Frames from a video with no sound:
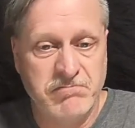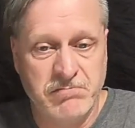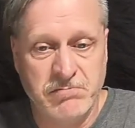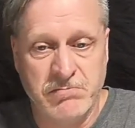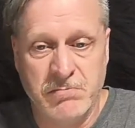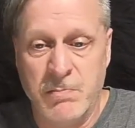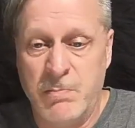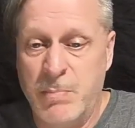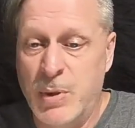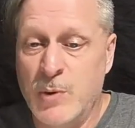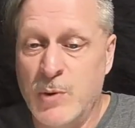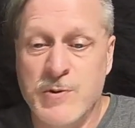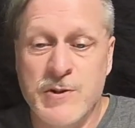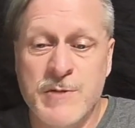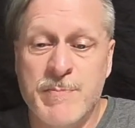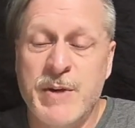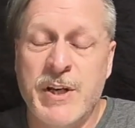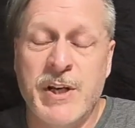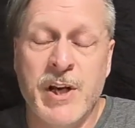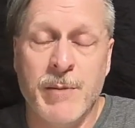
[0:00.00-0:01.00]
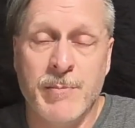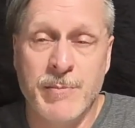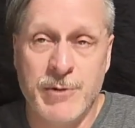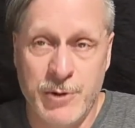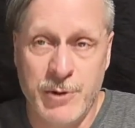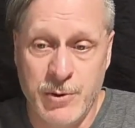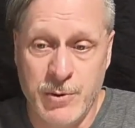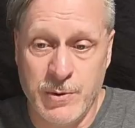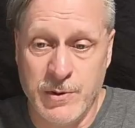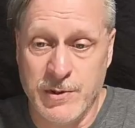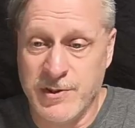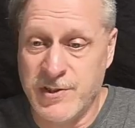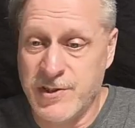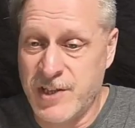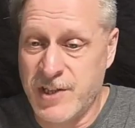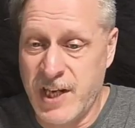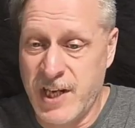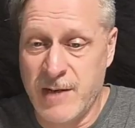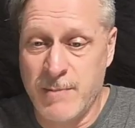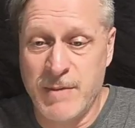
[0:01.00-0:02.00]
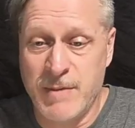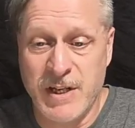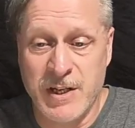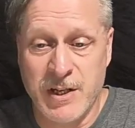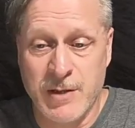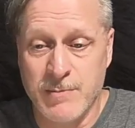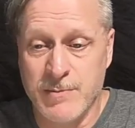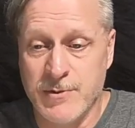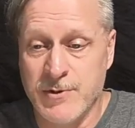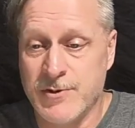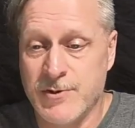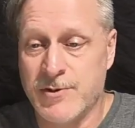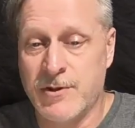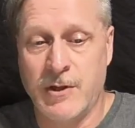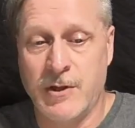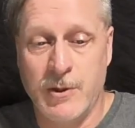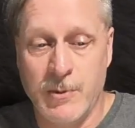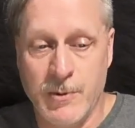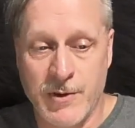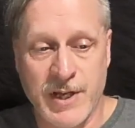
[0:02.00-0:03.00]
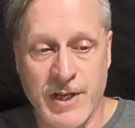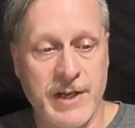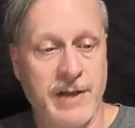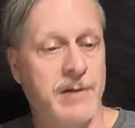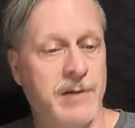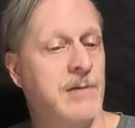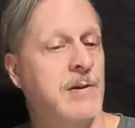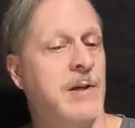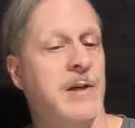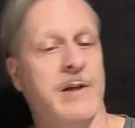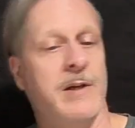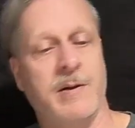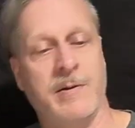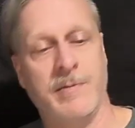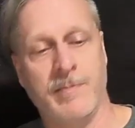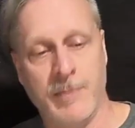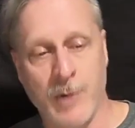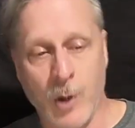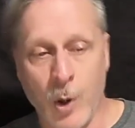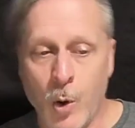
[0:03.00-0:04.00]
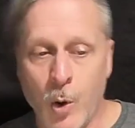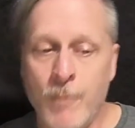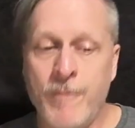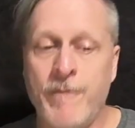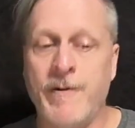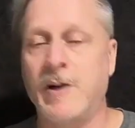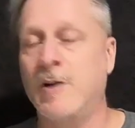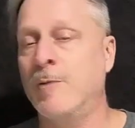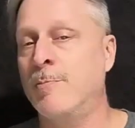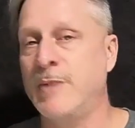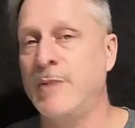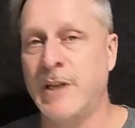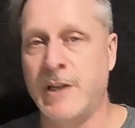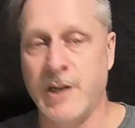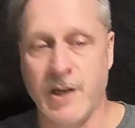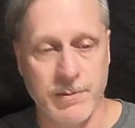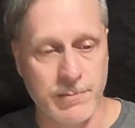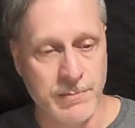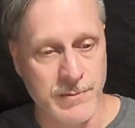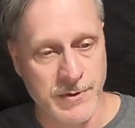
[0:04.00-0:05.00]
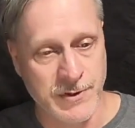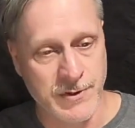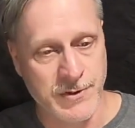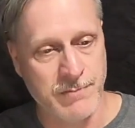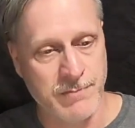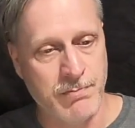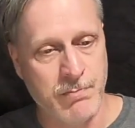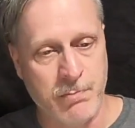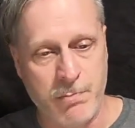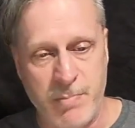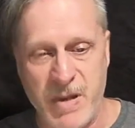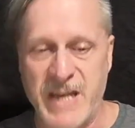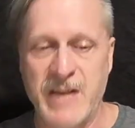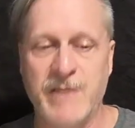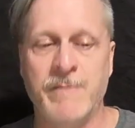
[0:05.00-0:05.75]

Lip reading: Bones become tools, skin becomes clothing, offal becomes bait for